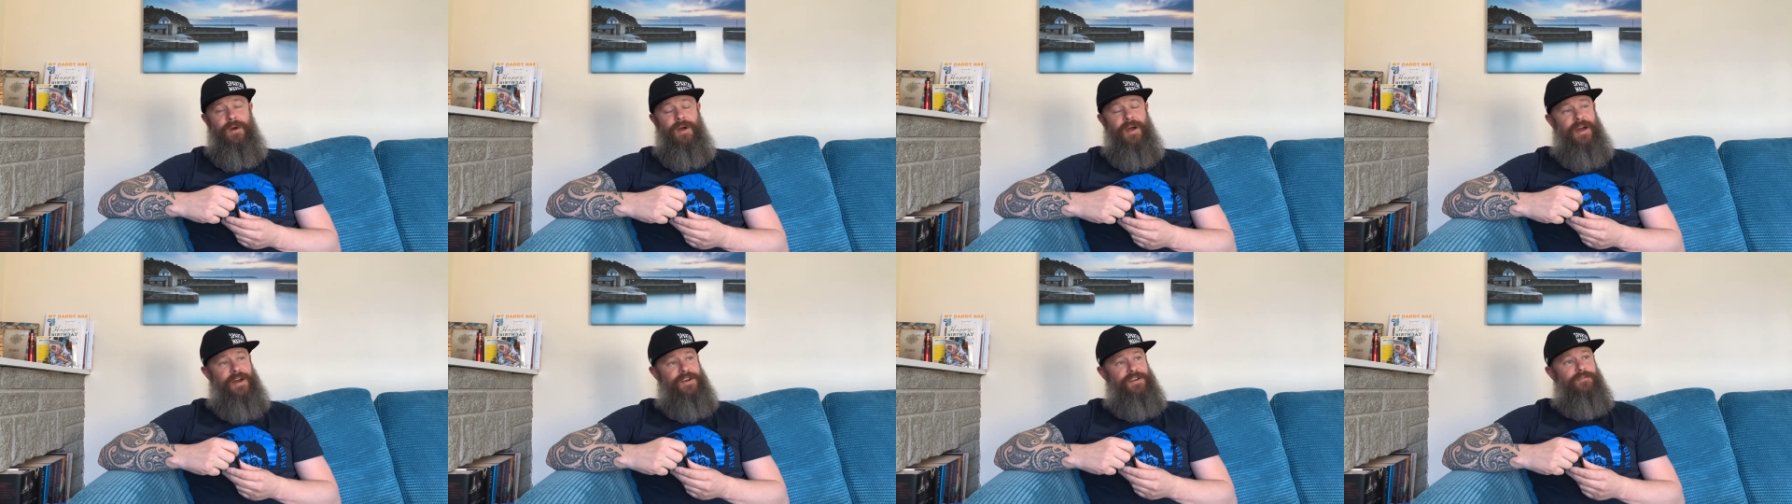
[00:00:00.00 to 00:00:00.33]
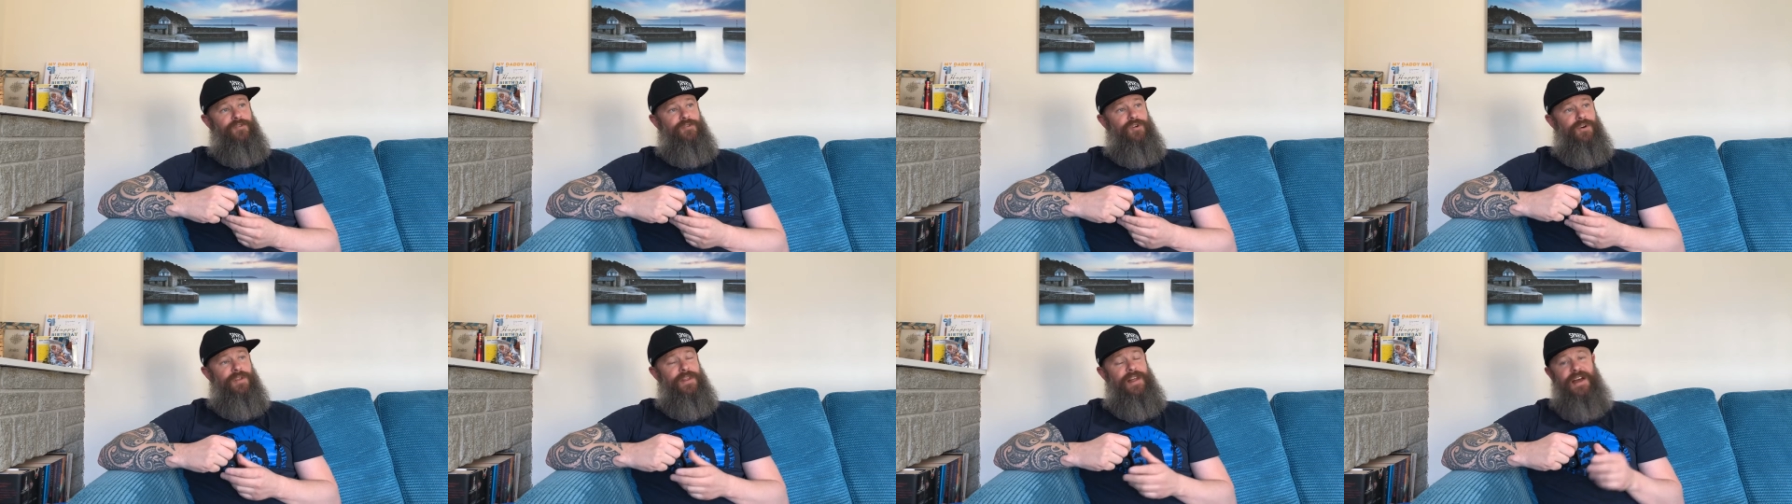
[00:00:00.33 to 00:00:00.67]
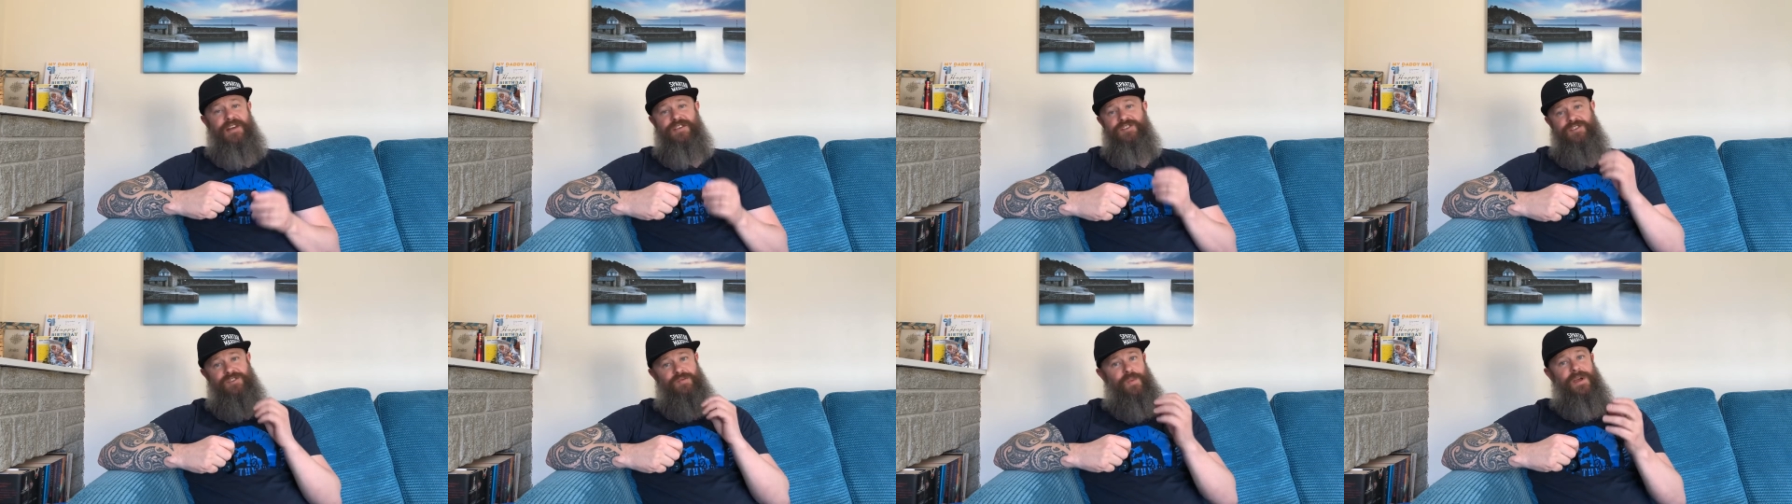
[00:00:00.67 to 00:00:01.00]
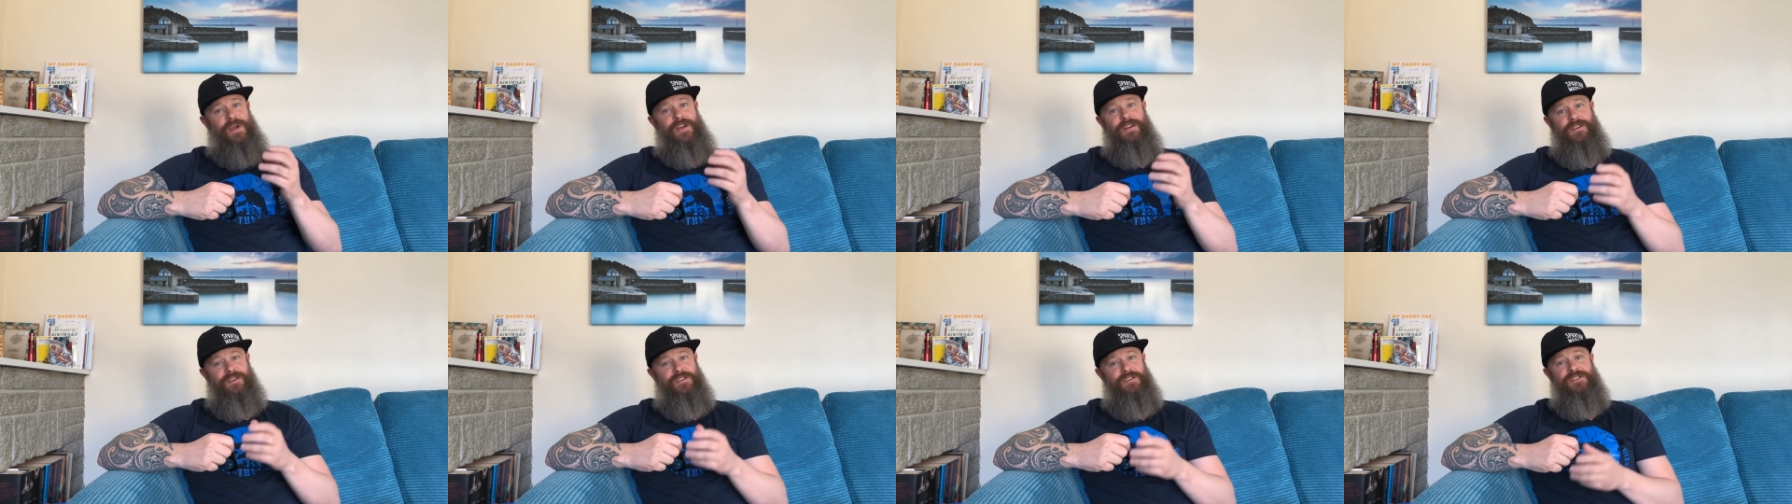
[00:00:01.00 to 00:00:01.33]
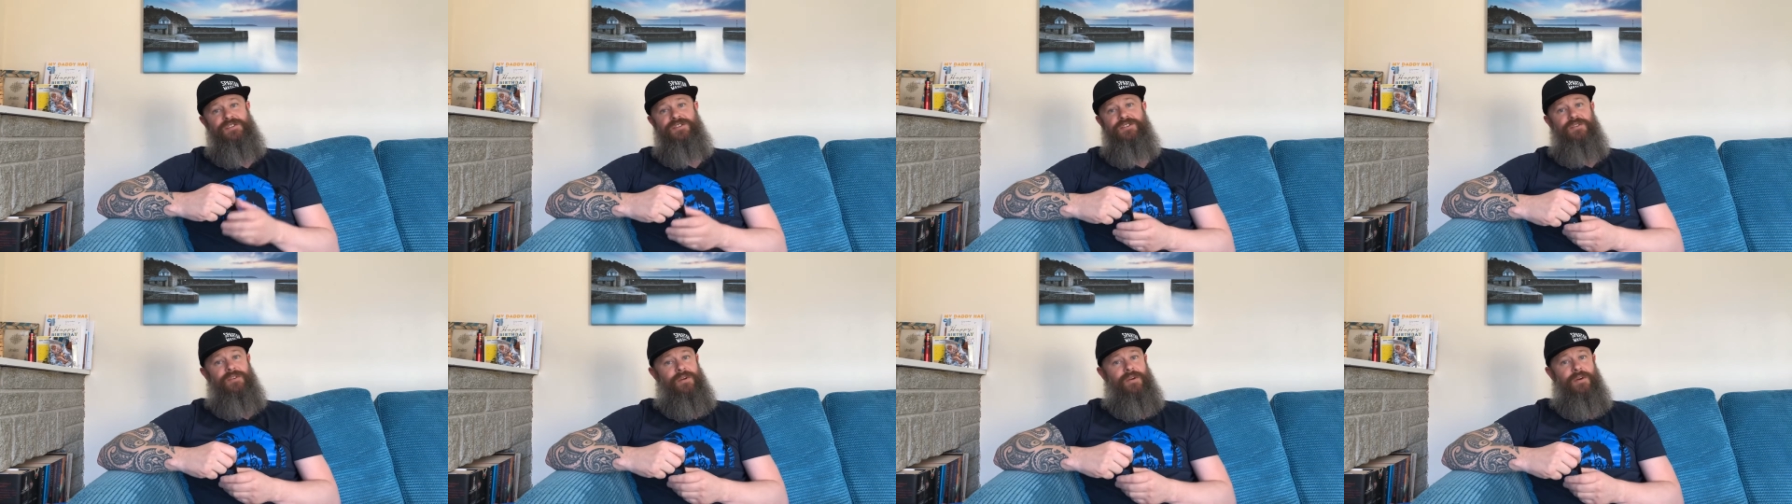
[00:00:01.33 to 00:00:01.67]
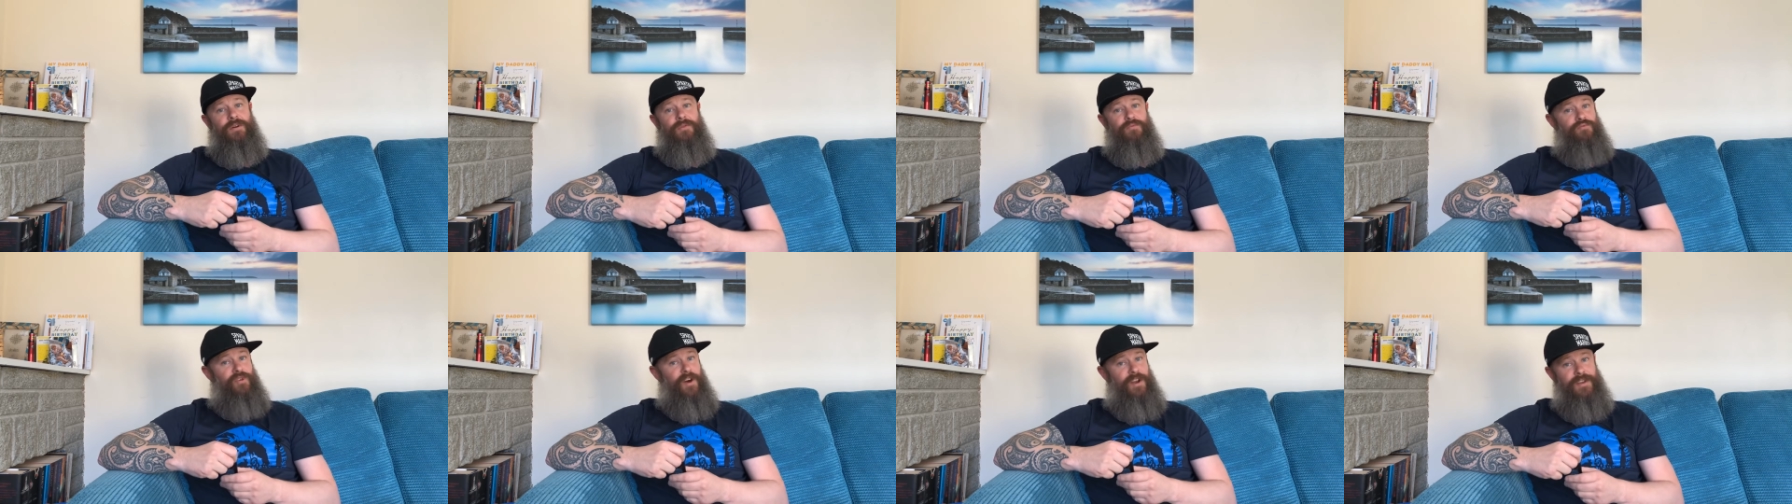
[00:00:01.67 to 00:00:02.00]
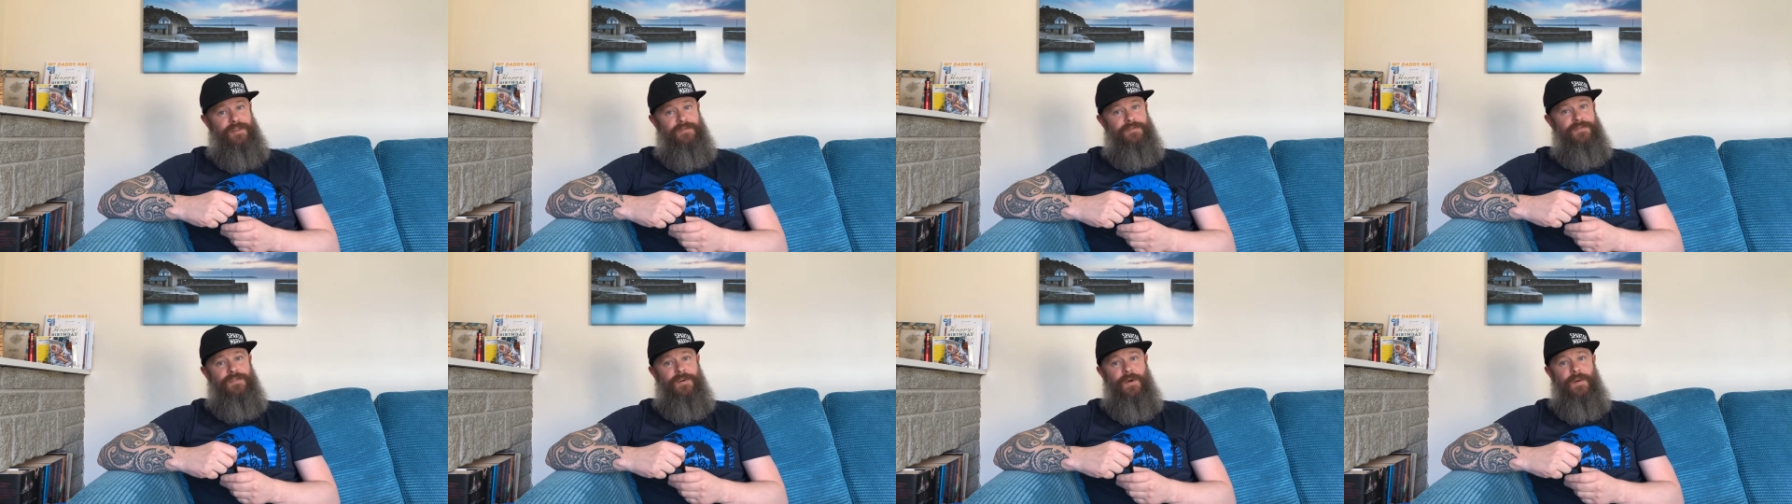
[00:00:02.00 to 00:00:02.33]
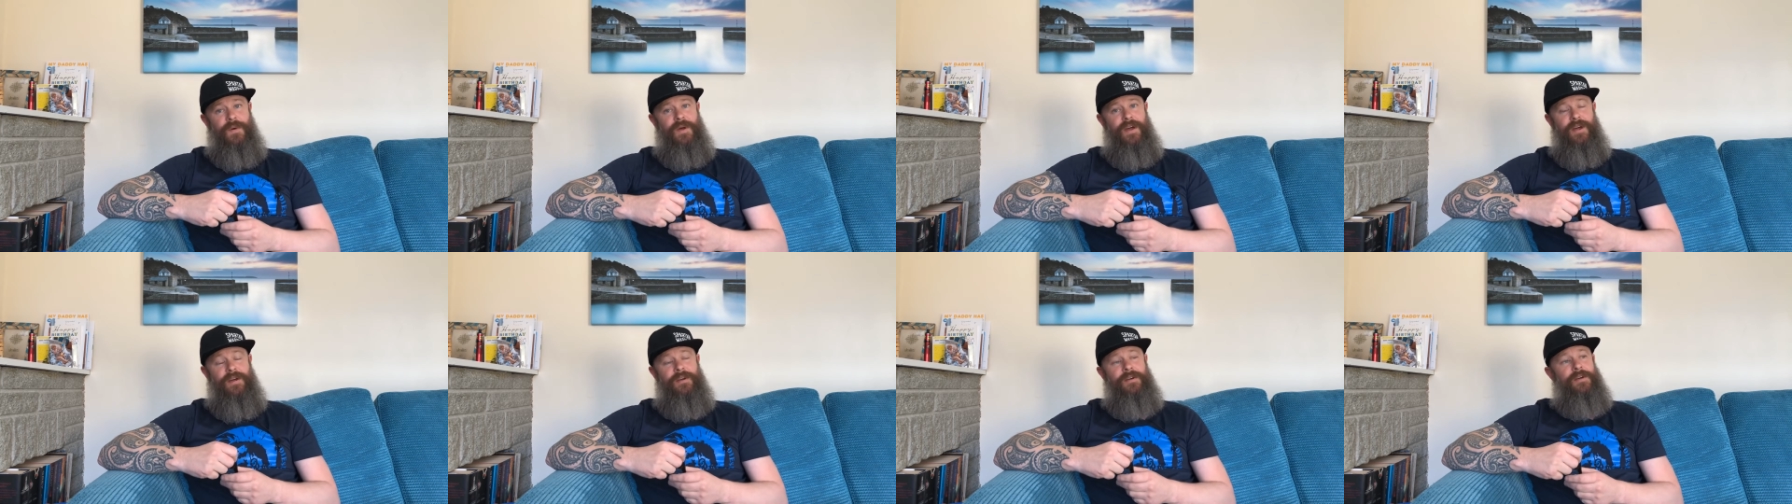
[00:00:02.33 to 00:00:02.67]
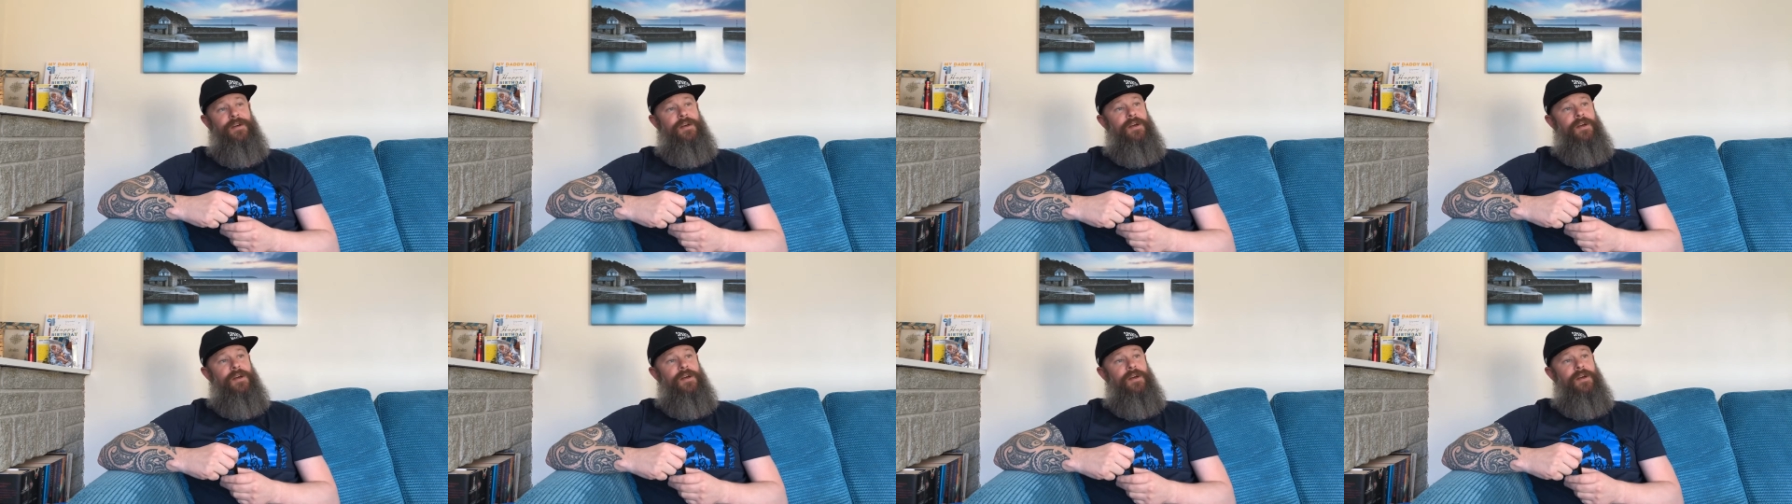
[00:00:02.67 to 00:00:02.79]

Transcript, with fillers: and you've got that sweetness running through it.